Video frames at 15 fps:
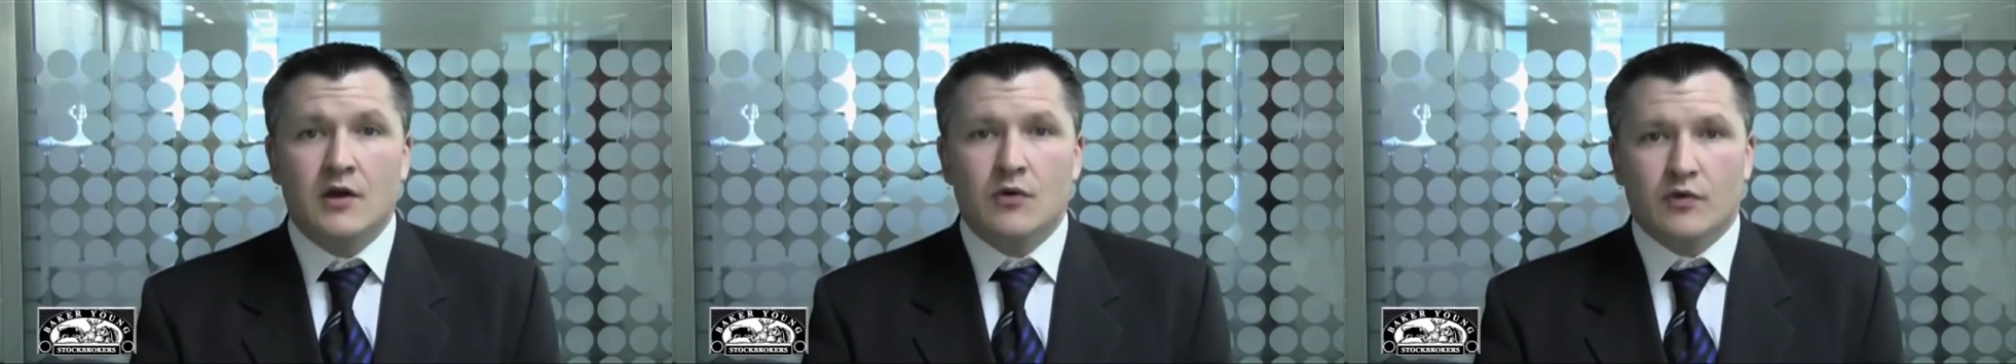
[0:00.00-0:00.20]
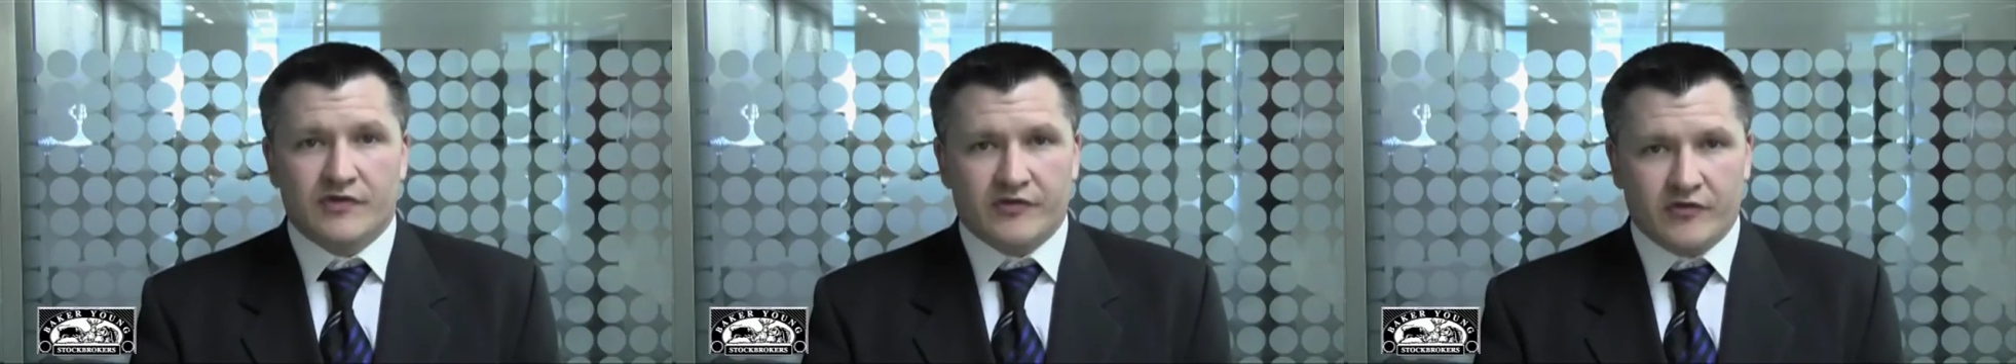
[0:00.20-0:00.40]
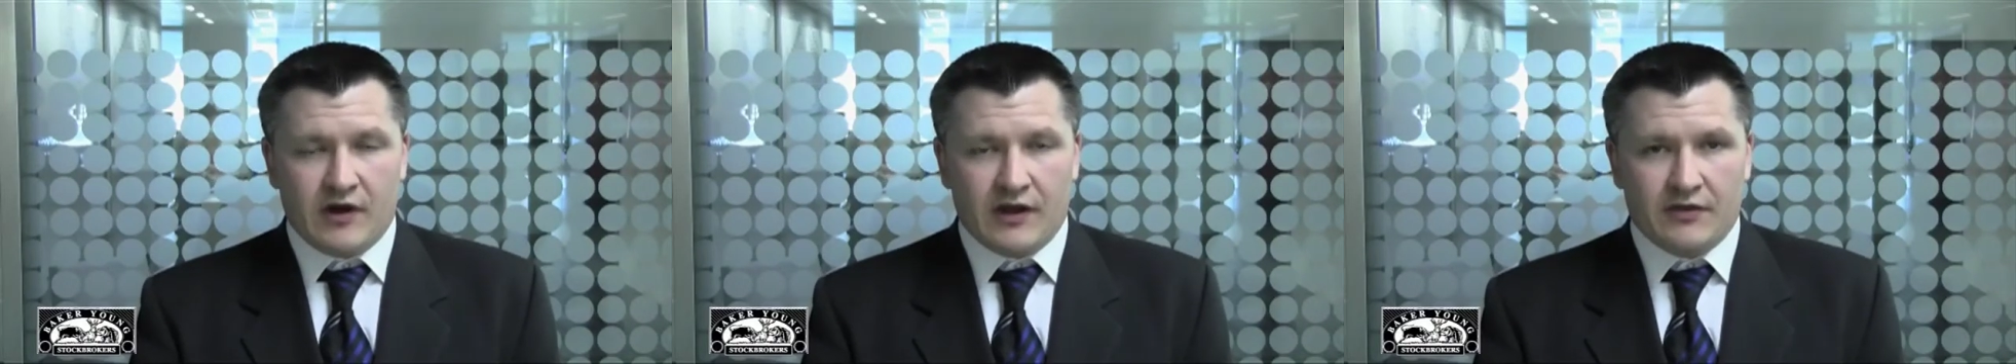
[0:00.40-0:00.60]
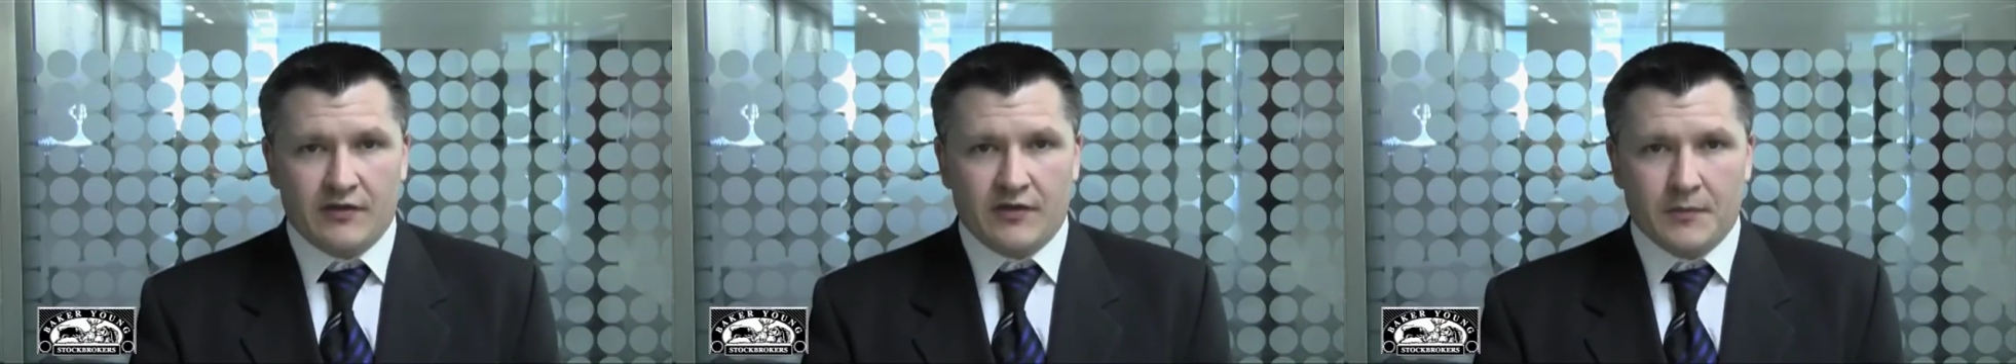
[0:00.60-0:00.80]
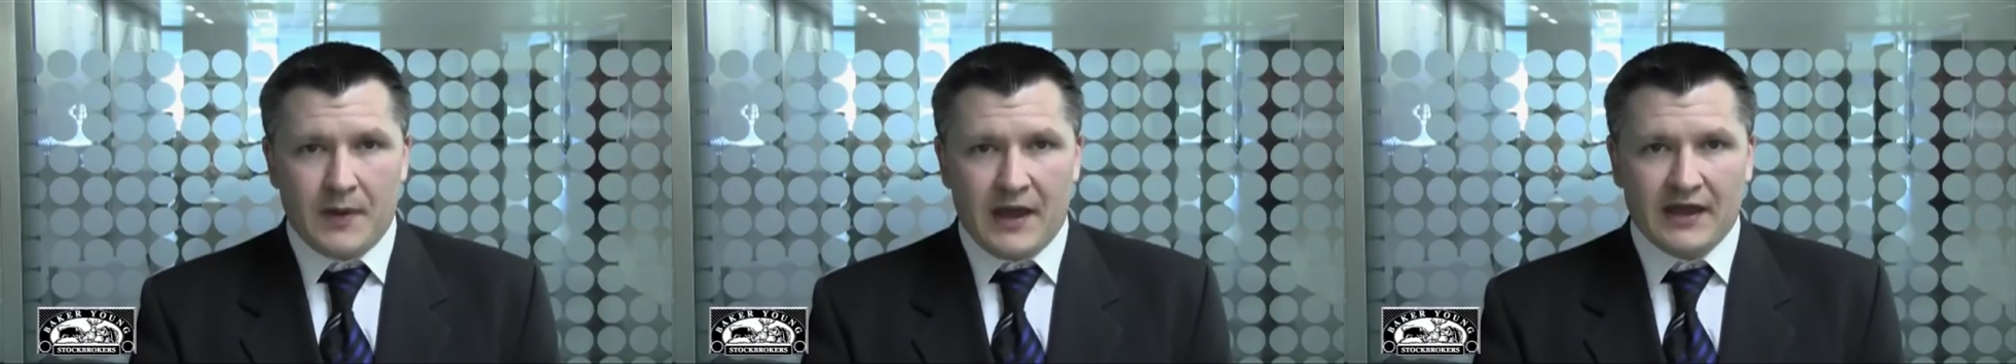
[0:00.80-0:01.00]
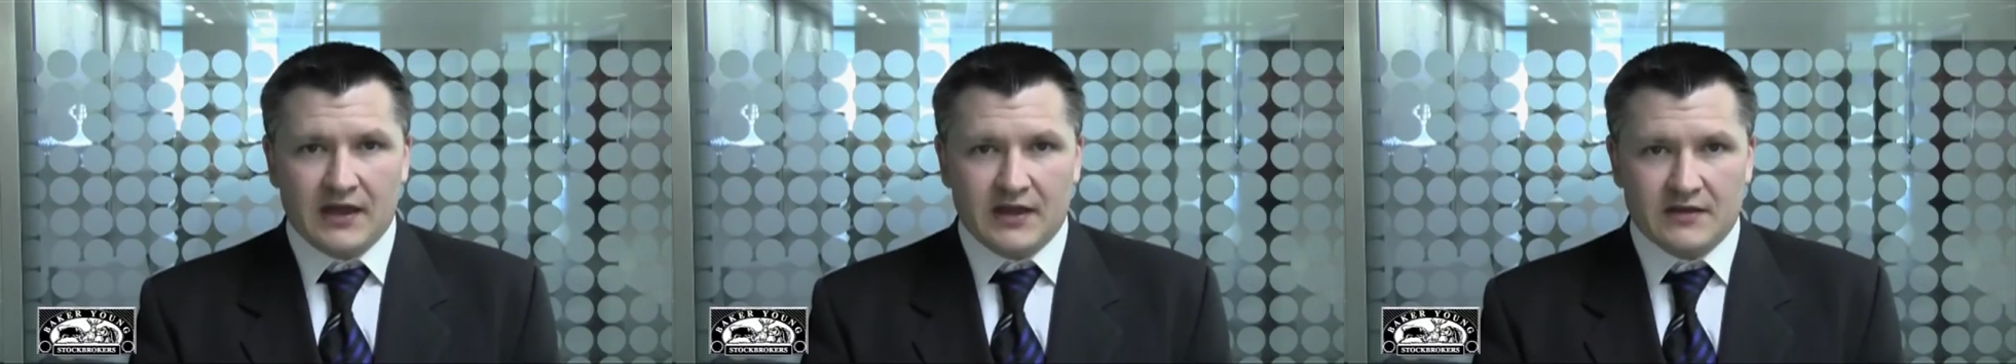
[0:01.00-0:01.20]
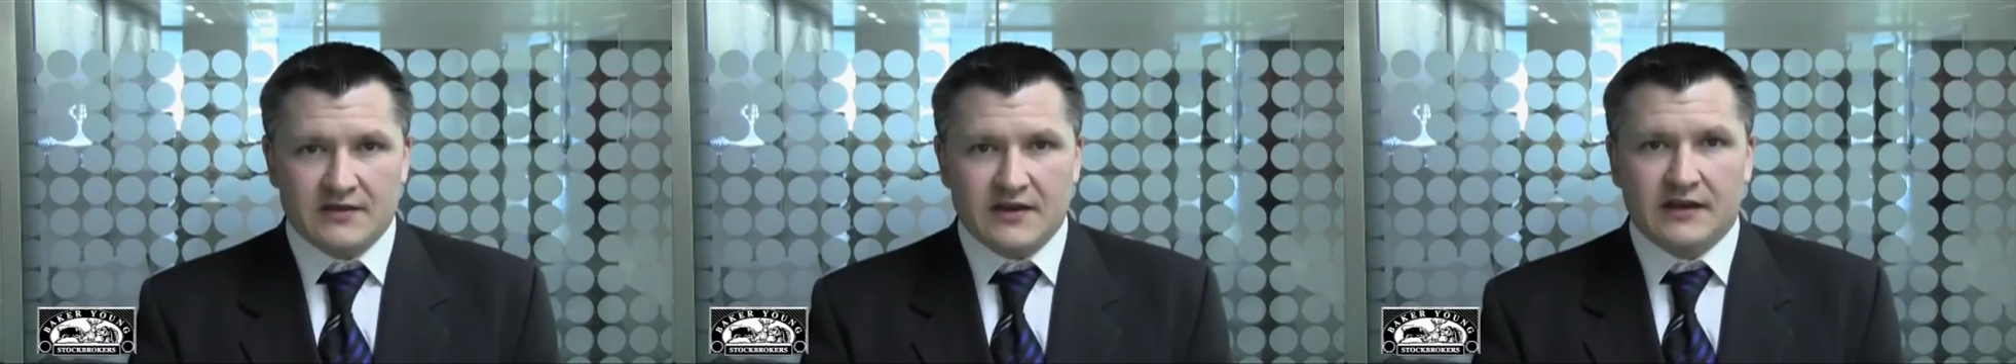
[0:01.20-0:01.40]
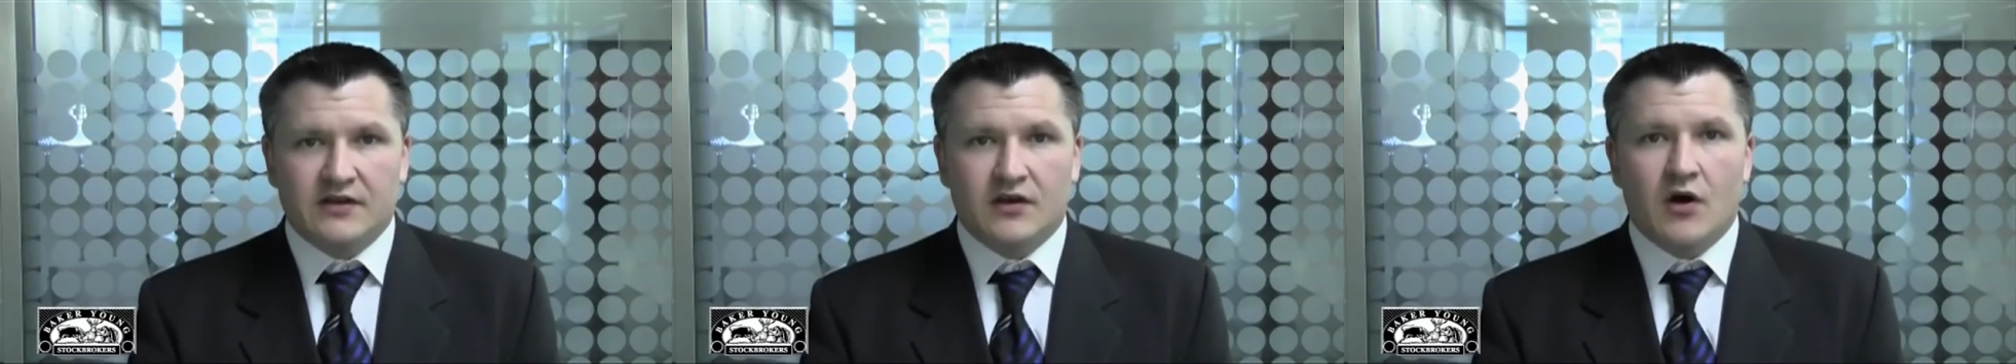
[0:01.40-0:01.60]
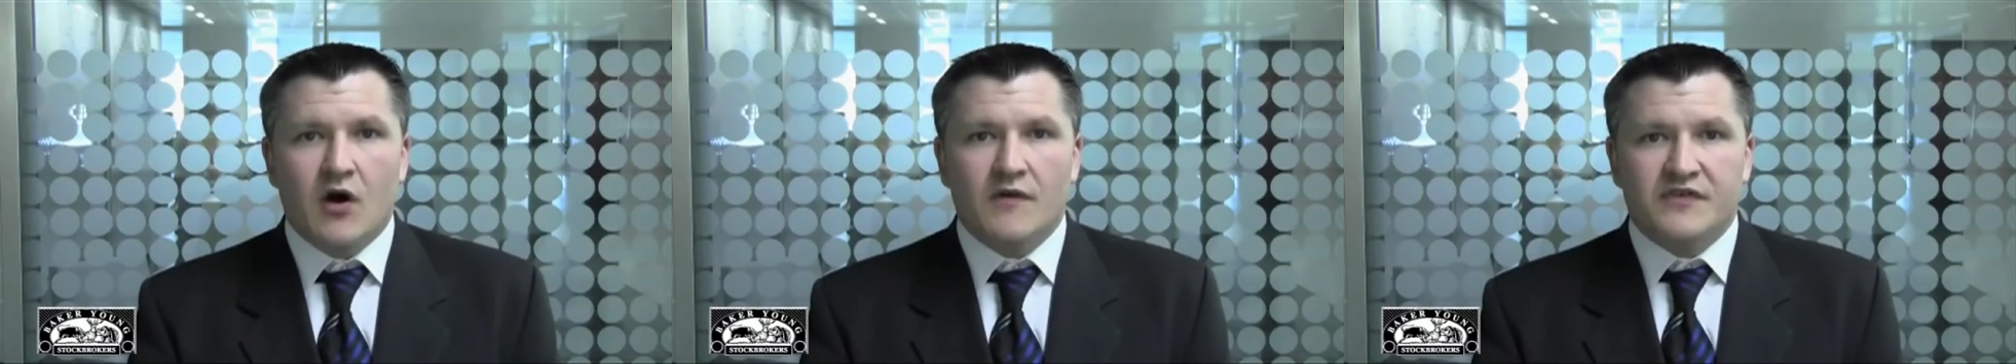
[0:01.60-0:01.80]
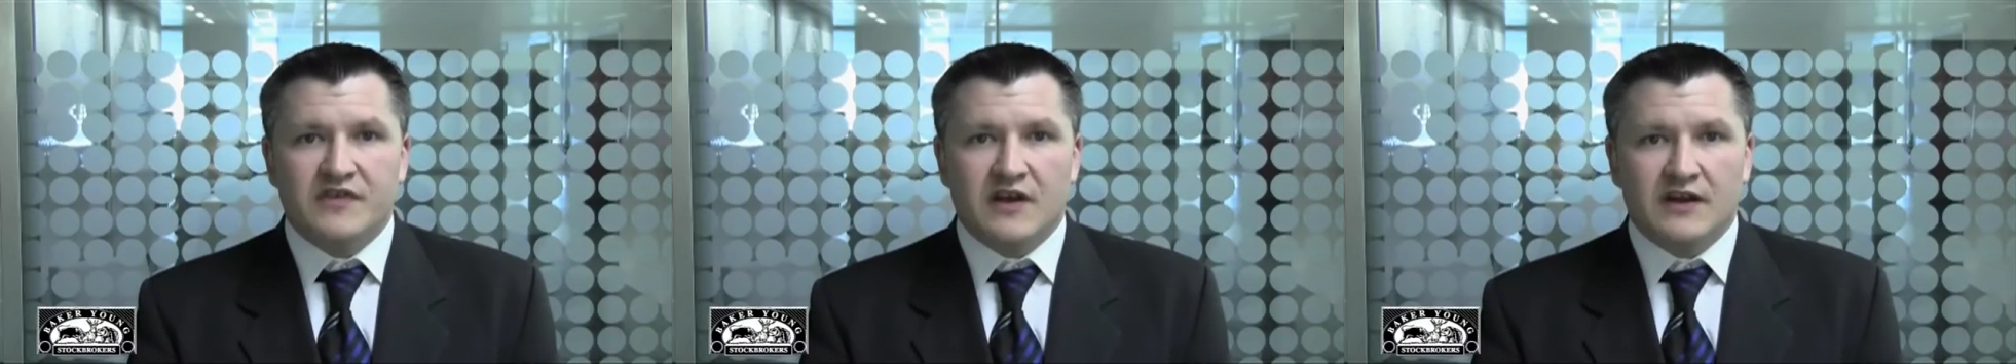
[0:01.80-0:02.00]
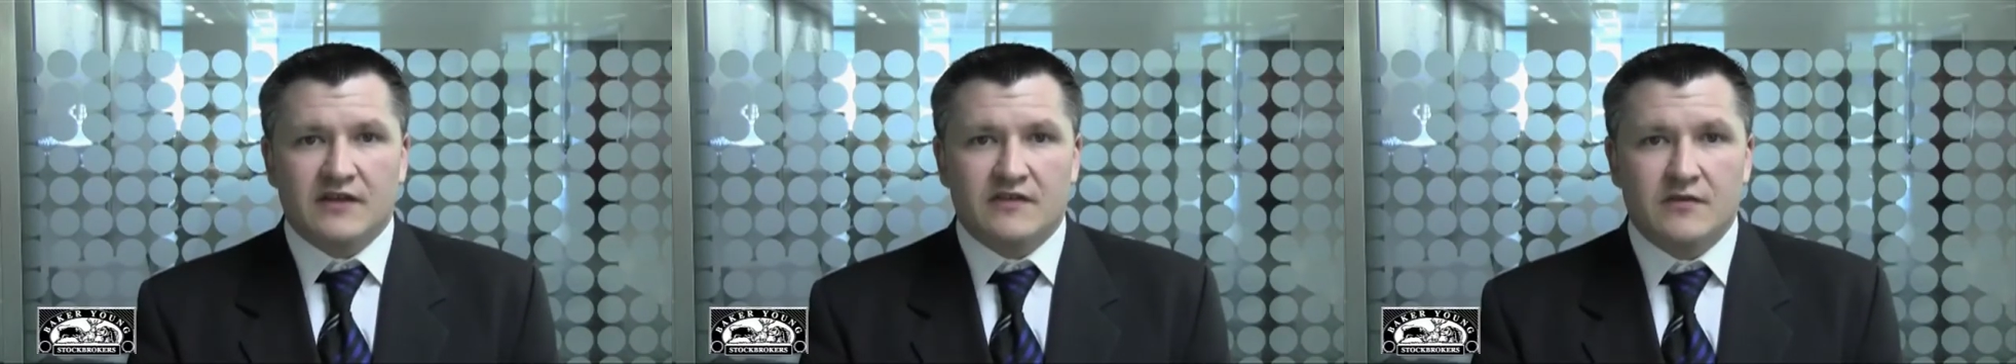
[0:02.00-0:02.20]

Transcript: with strength in the banking sector offsetting